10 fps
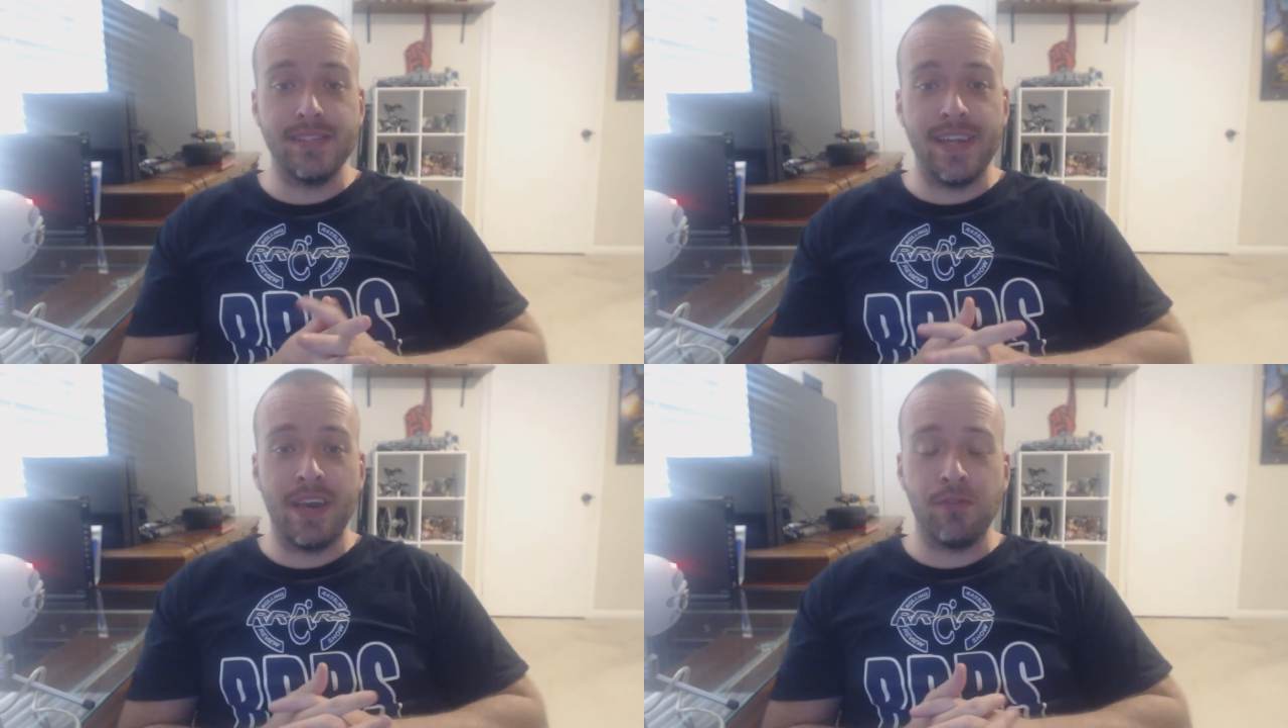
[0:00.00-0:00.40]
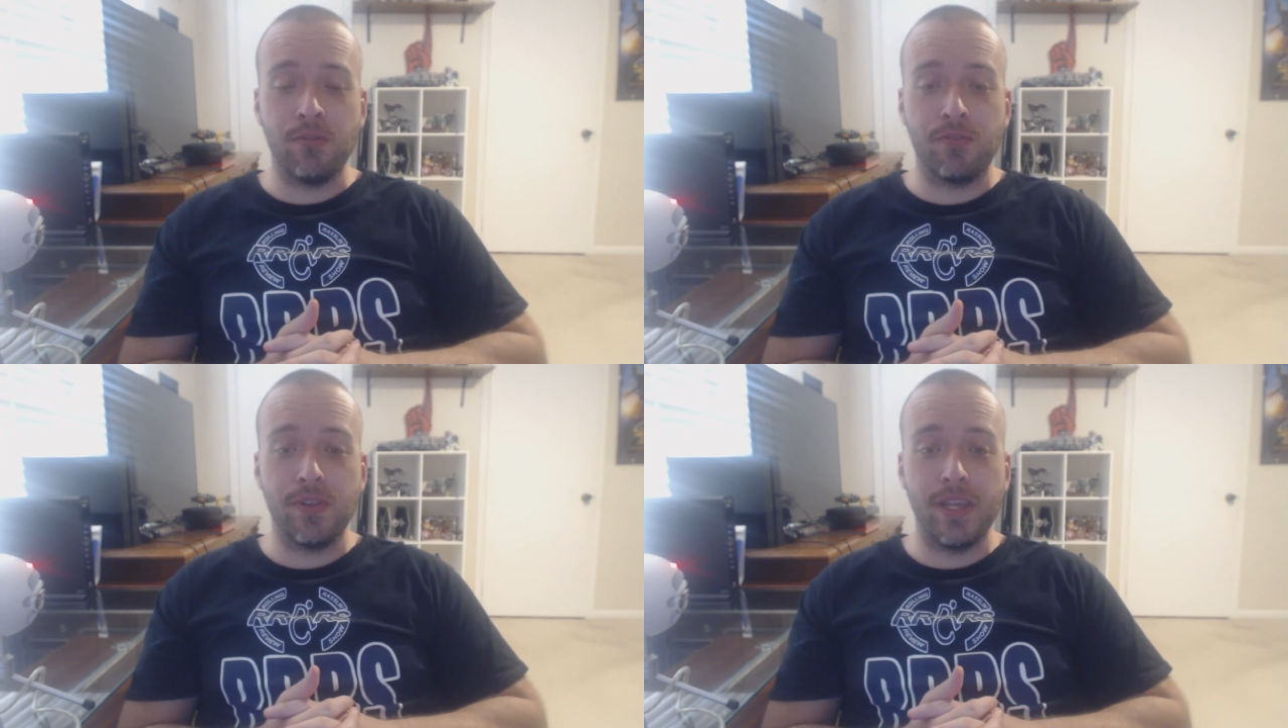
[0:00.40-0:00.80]
Neville,
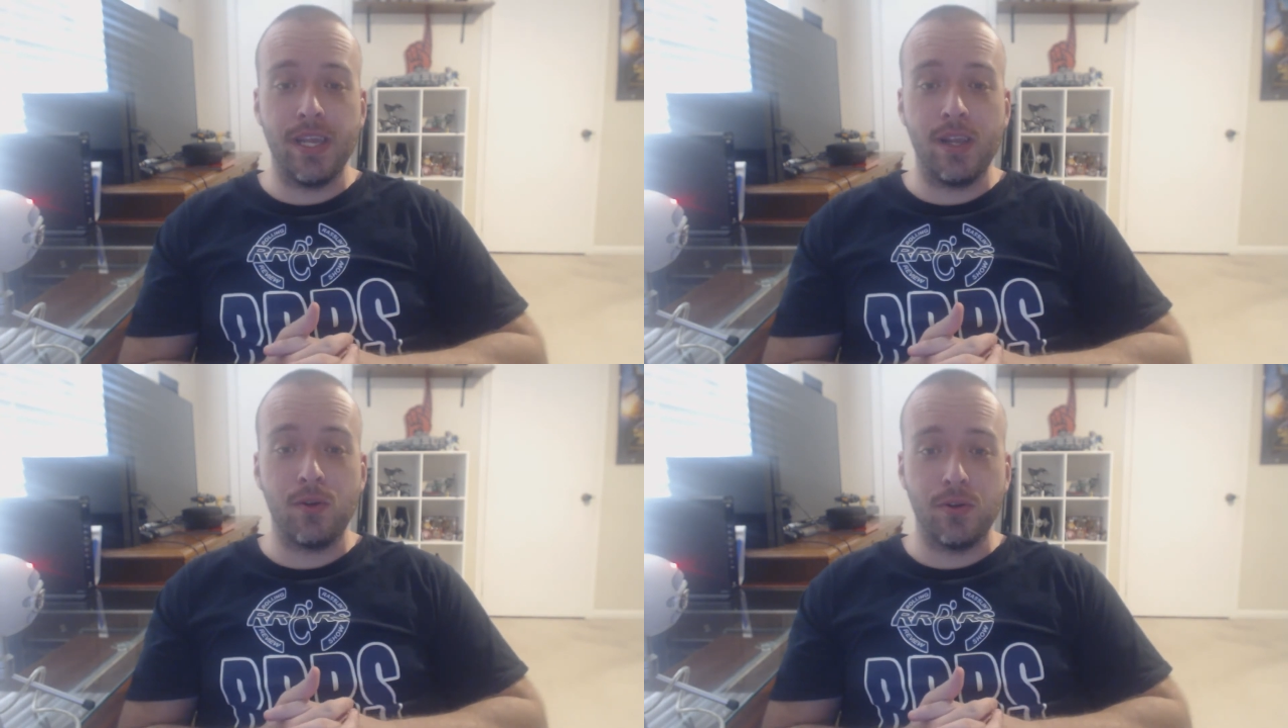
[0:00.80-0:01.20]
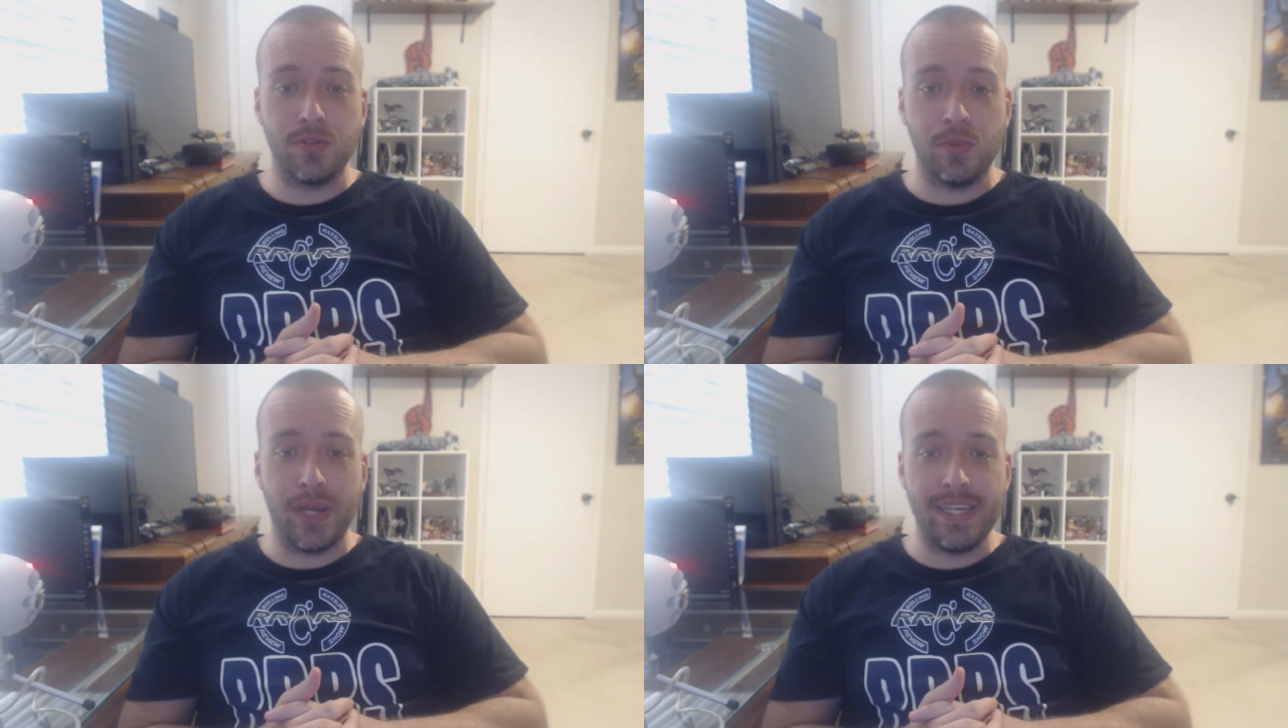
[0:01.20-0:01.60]
for the
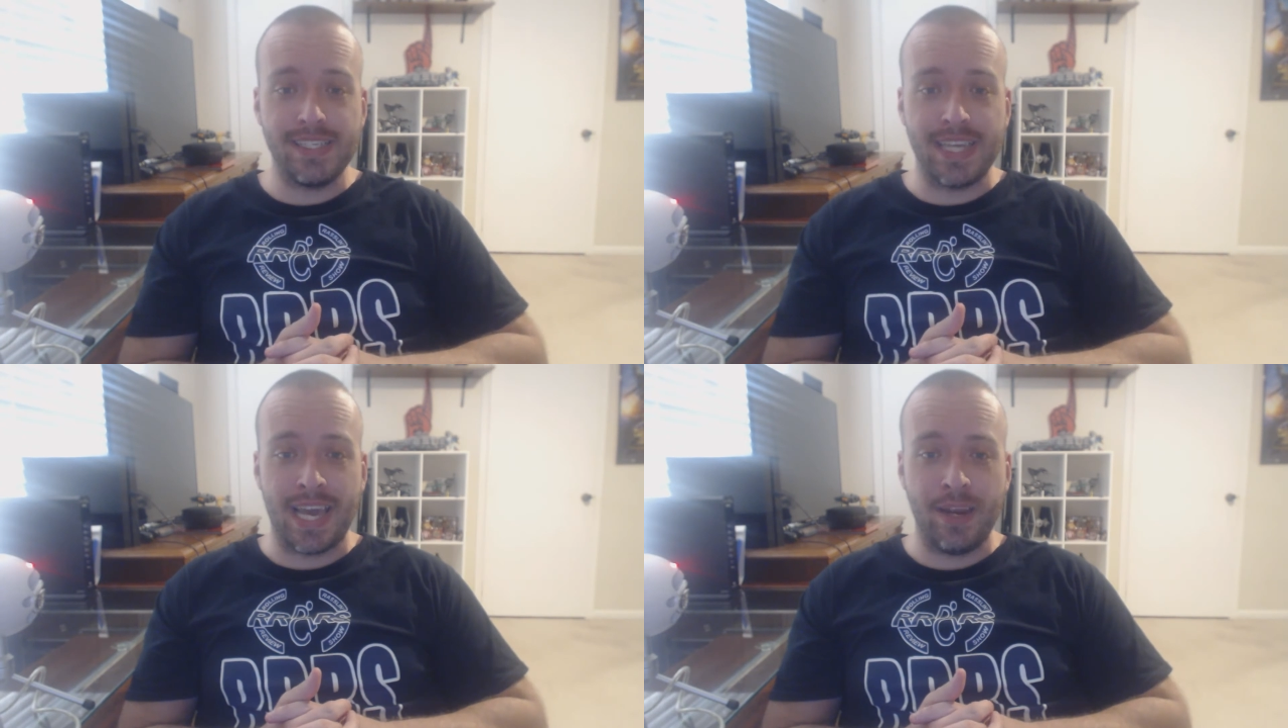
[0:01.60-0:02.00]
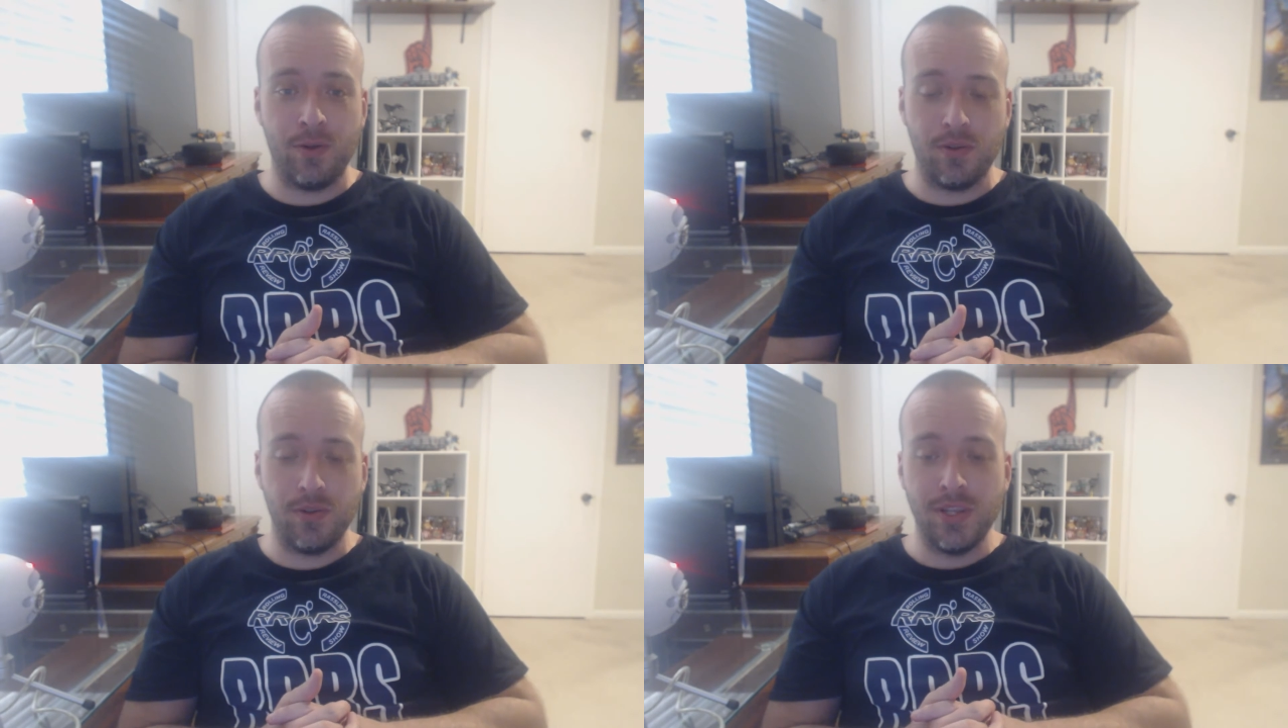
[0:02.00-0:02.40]
cruiserweight title.